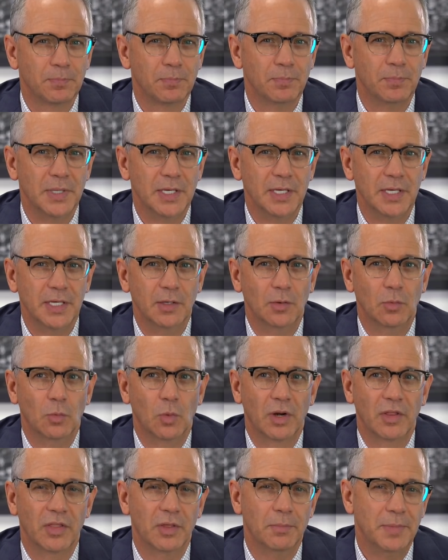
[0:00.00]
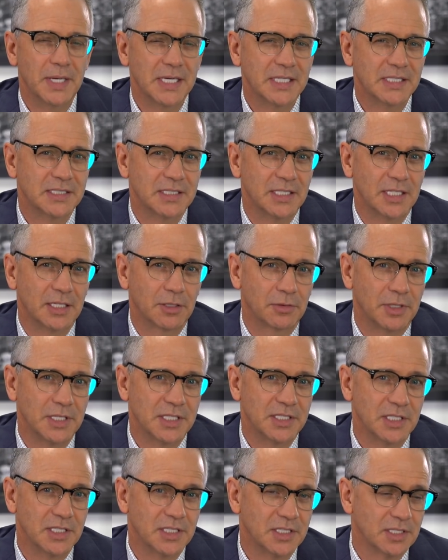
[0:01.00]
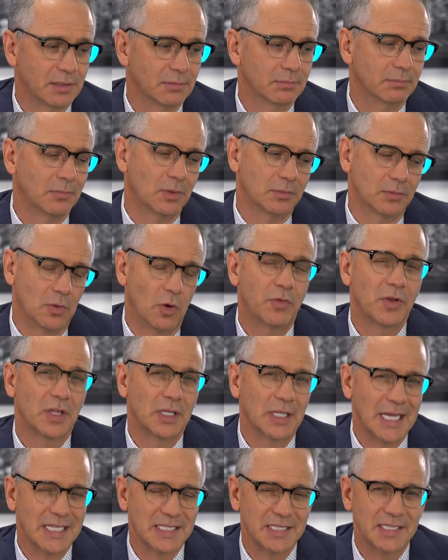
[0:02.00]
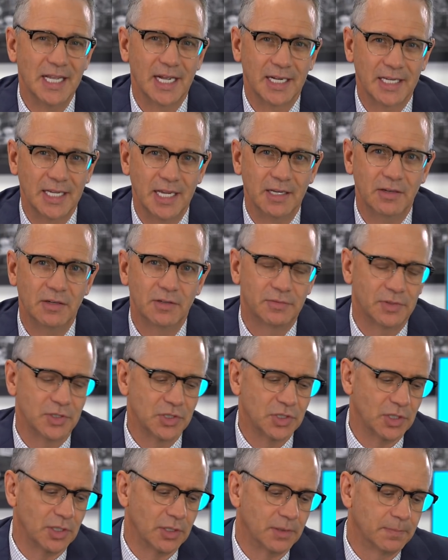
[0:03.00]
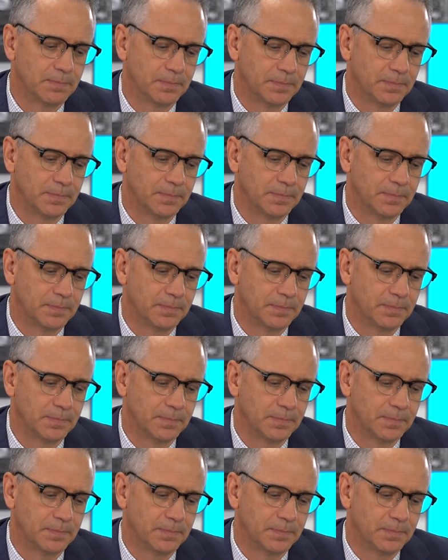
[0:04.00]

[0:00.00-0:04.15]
be one of the biggest increases over the last decade, for sure.